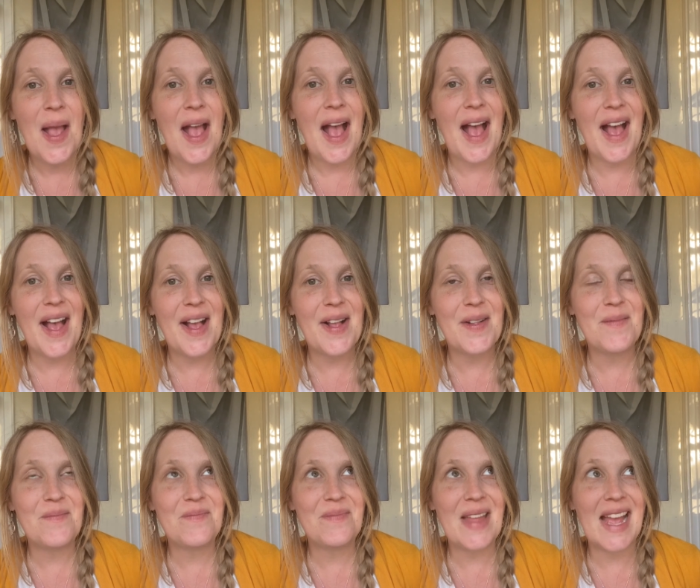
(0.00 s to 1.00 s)

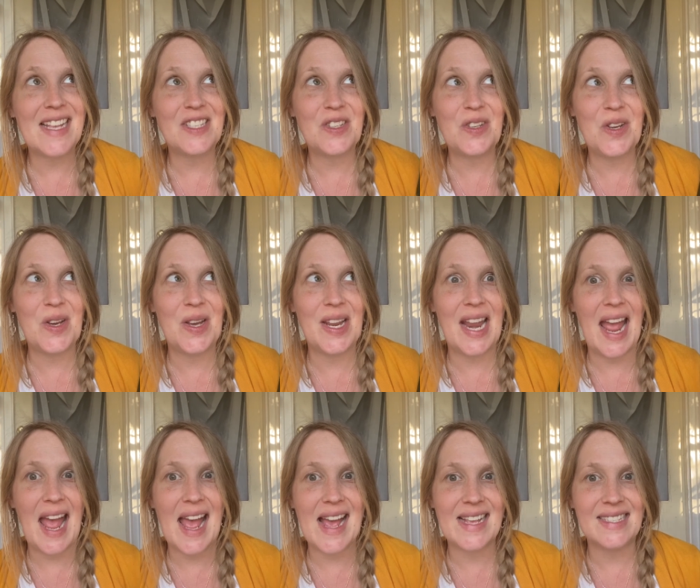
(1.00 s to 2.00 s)
as good
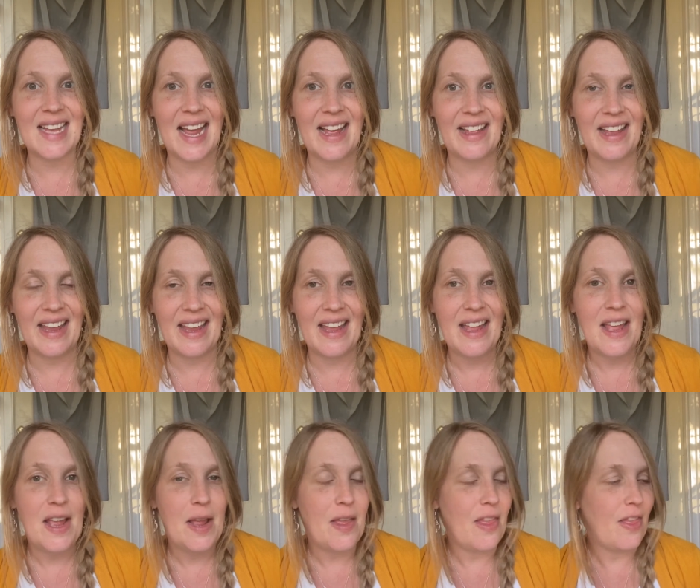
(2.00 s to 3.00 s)
as I
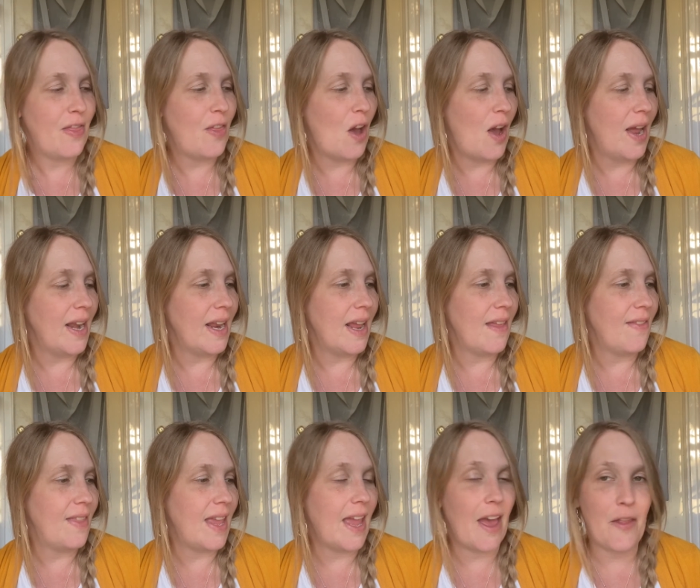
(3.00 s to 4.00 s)
thought
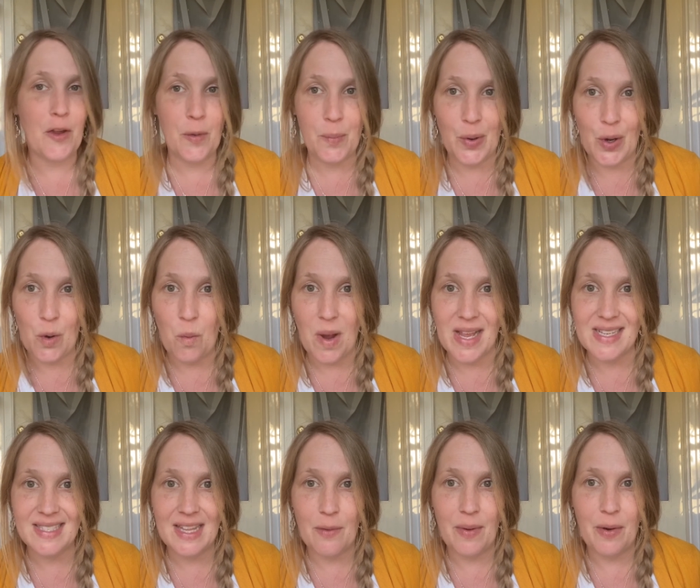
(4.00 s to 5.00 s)
the other book
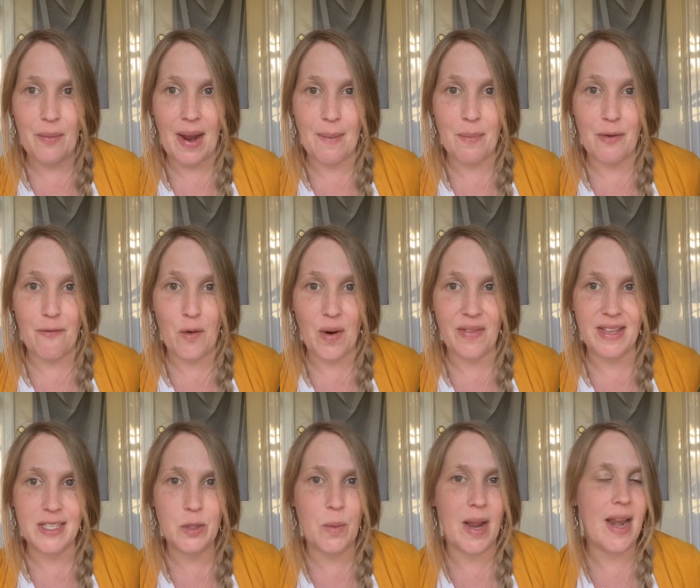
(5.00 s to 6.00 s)
was that we read before
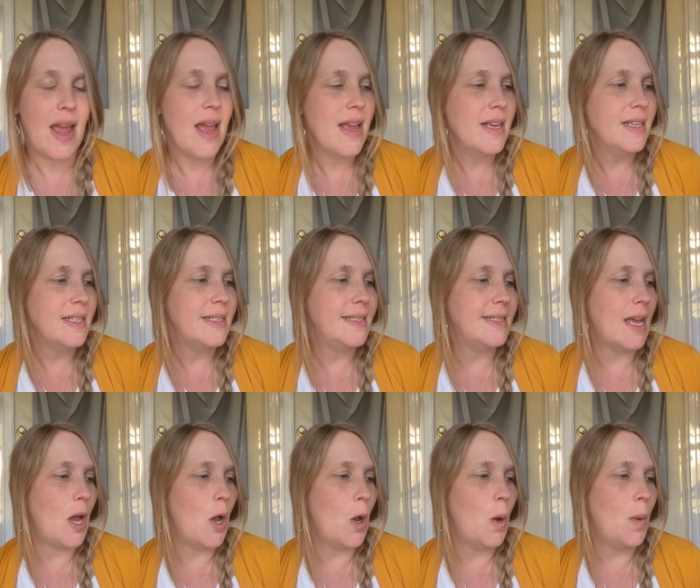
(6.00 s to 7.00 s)
this one.
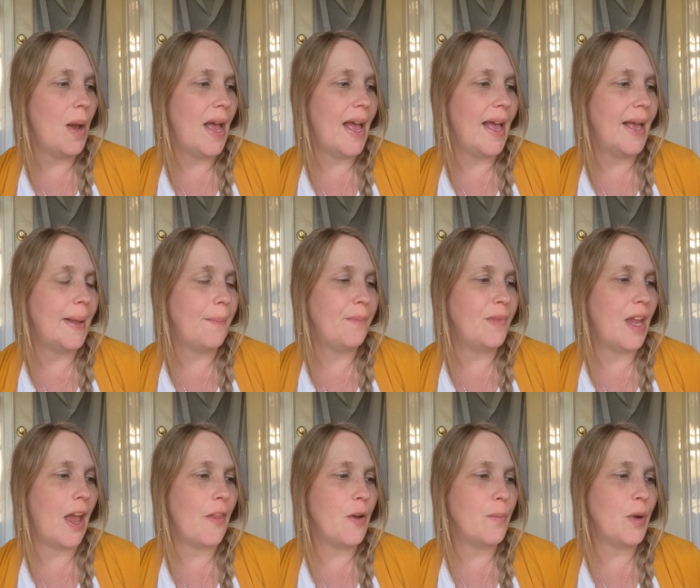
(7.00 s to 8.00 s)
So the
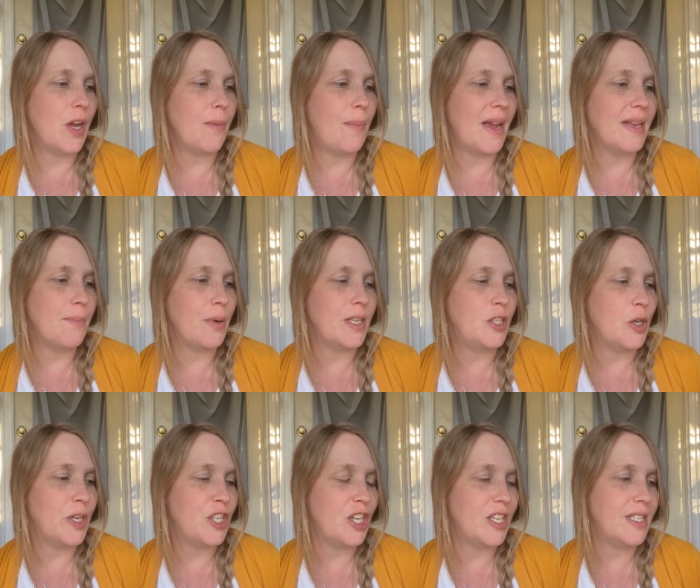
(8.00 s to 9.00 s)
other book by
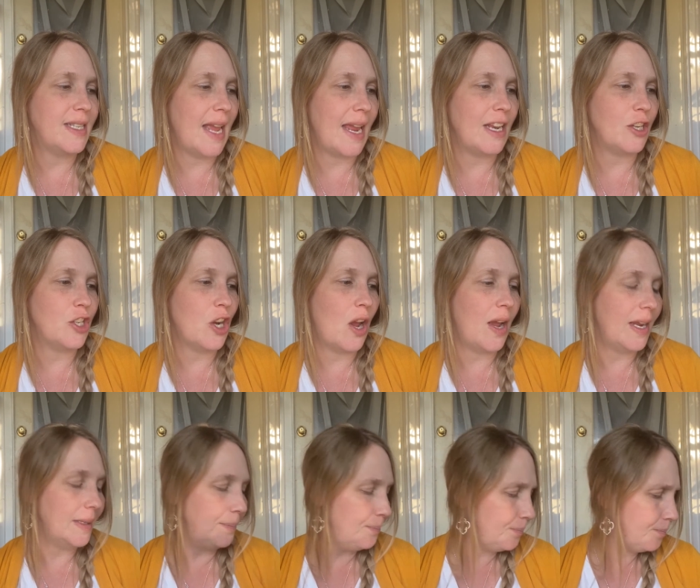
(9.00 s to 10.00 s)
Patricia St. John